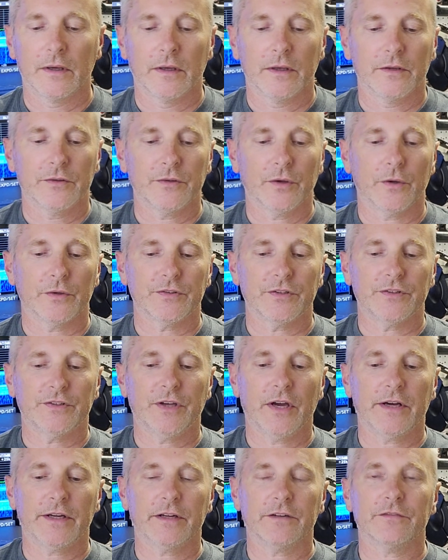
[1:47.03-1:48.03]
So it's a
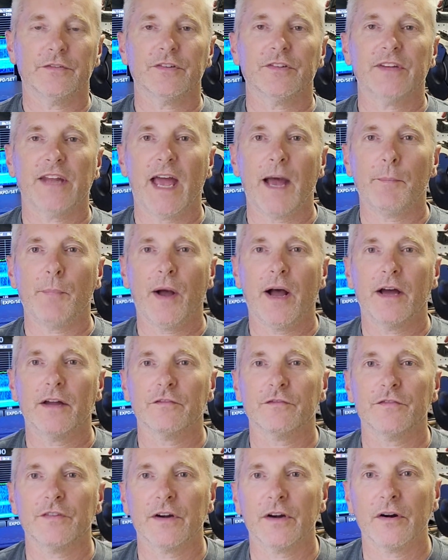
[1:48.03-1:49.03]
ton of snap-on
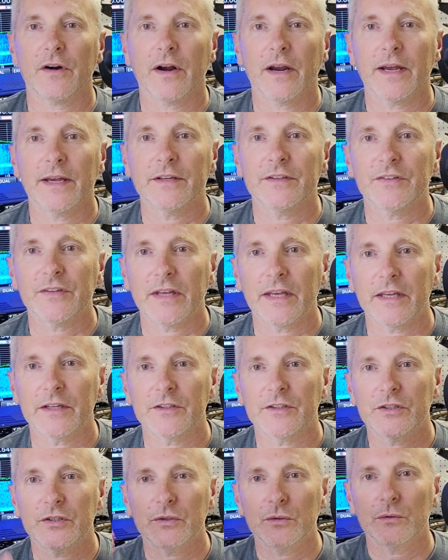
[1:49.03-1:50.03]
ferrites
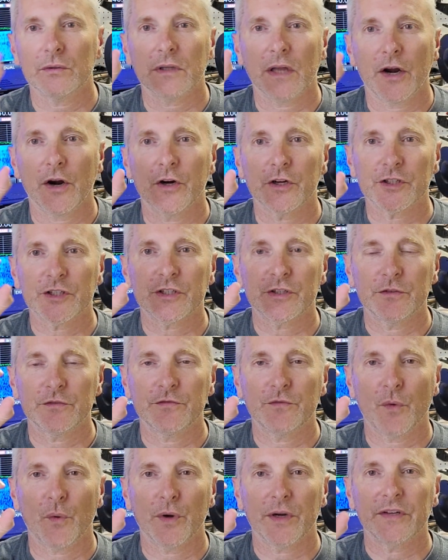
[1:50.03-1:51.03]
and 2 large
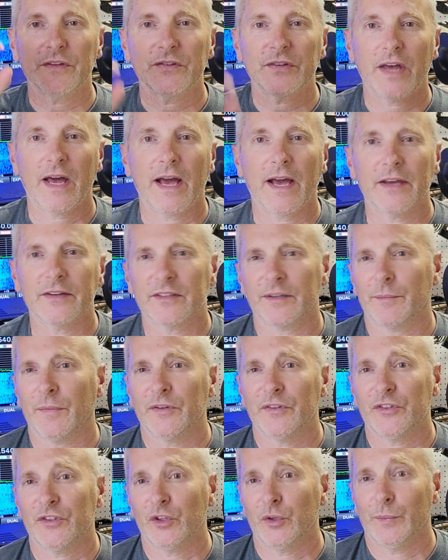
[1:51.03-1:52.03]
240 size. I'm
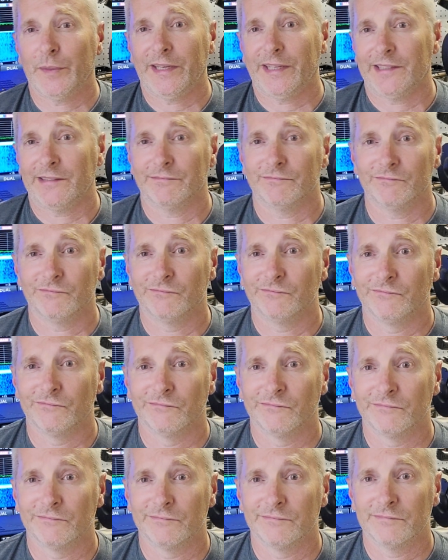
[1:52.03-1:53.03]
assuming
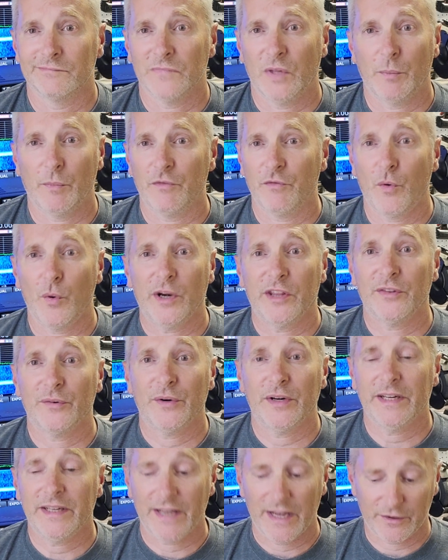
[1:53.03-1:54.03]
number
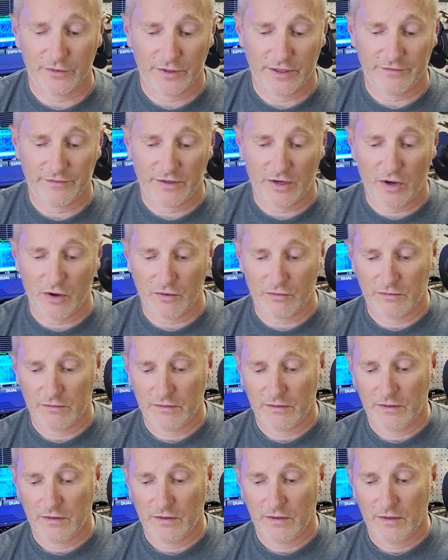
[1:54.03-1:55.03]
43. I don't even know.
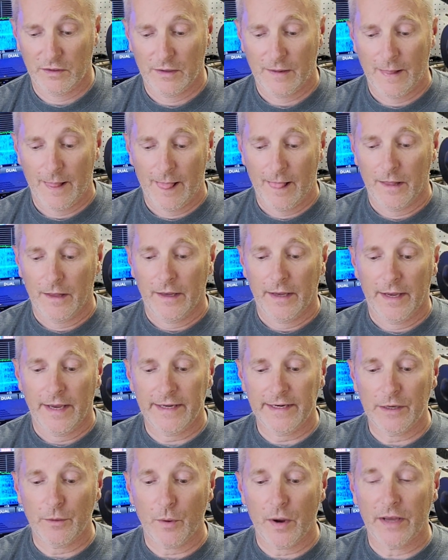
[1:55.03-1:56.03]

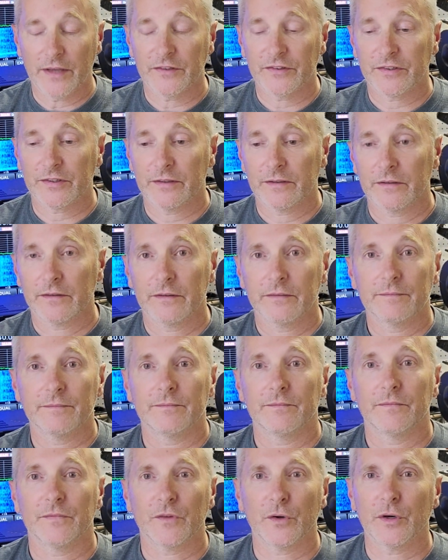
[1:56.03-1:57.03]
Anyways,
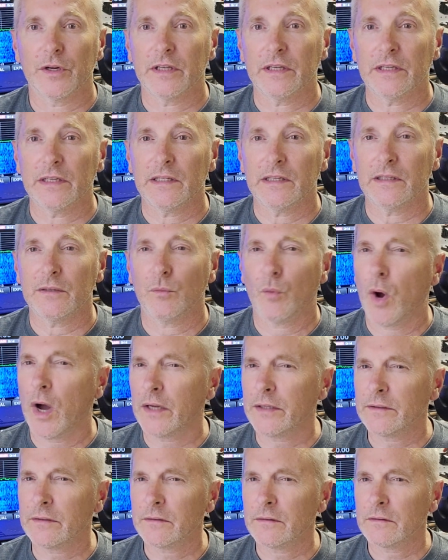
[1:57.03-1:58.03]

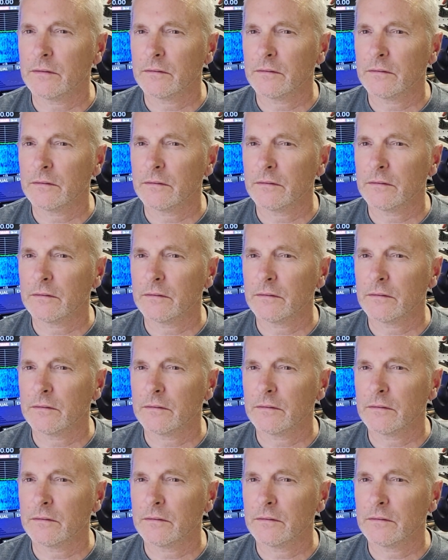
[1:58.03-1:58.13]
31.